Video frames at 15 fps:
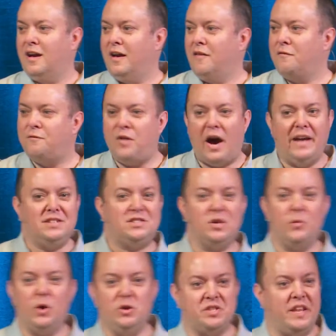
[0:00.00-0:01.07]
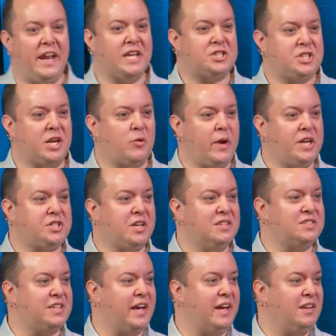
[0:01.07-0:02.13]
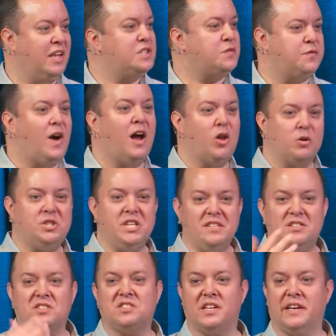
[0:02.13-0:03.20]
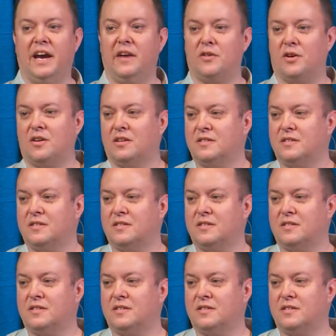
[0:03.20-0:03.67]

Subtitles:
Find someone who's the next generation and say, let's follow Jesus together.